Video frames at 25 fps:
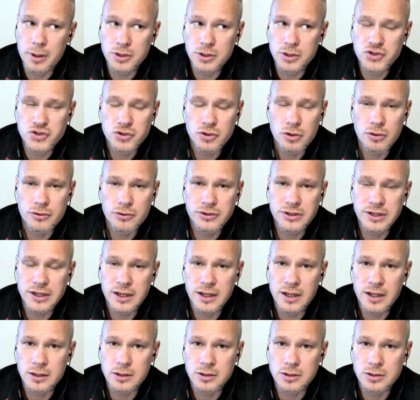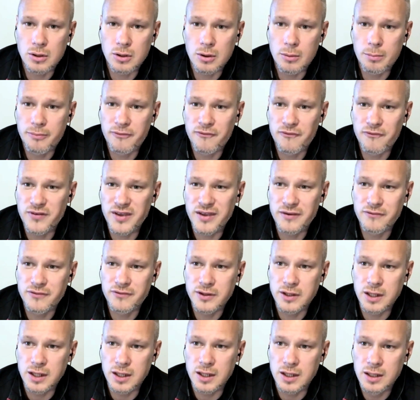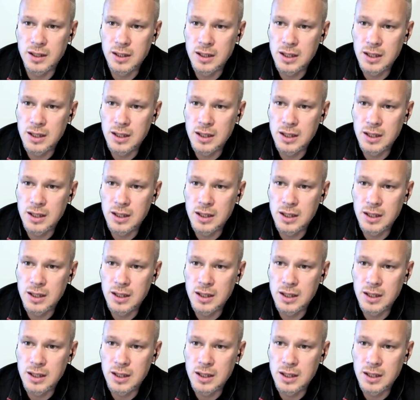30 and top 50